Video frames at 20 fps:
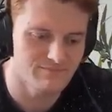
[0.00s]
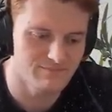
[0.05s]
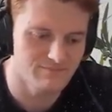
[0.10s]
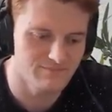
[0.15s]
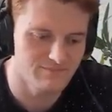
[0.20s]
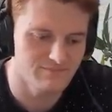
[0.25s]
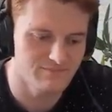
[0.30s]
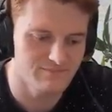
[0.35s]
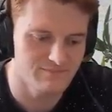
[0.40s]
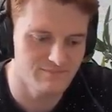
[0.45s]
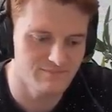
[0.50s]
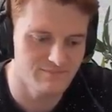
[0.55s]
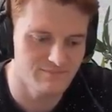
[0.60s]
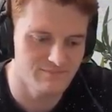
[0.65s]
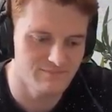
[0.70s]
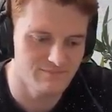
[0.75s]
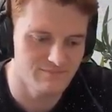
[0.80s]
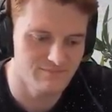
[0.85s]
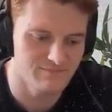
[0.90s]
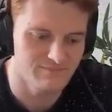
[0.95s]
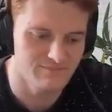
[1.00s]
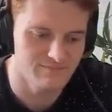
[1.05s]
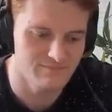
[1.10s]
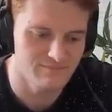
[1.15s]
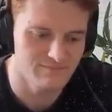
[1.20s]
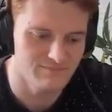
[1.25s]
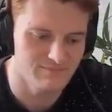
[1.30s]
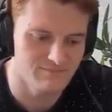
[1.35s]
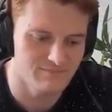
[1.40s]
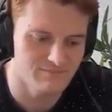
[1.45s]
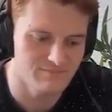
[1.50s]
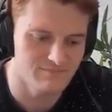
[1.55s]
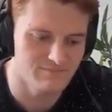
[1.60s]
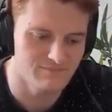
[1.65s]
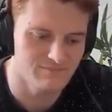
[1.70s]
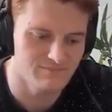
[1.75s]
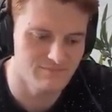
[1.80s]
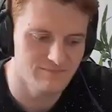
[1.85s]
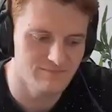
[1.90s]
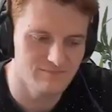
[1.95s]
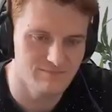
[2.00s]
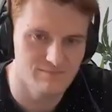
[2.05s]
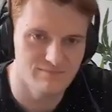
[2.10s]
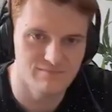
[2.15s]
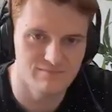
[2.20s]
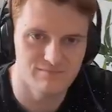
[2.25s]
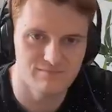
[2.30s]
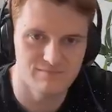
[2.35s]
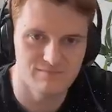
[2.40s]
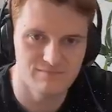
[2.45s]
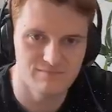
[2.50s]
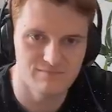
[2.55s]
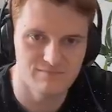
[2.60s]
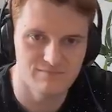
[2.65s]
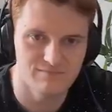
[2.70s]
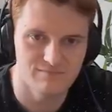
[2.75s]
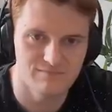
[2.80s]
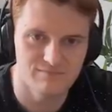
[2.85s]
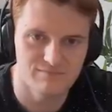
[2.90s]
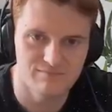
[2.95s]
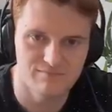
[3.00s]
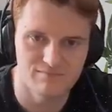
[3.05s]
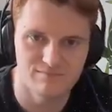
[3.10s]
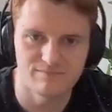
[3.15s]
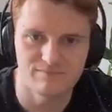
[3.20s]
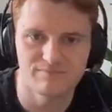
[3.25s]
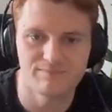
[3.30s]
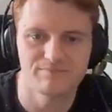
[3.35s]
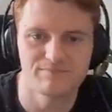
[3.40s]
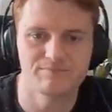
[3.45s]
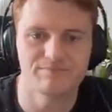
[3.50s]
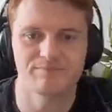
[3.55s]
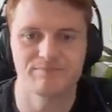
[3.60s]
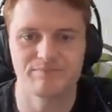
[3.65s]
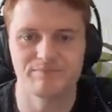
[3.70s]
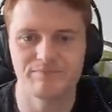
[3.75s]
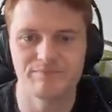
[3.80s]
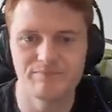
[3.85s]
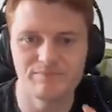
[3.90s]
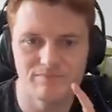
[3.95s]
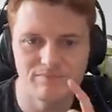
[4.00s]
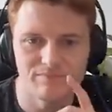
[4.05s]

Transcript: (not speaking)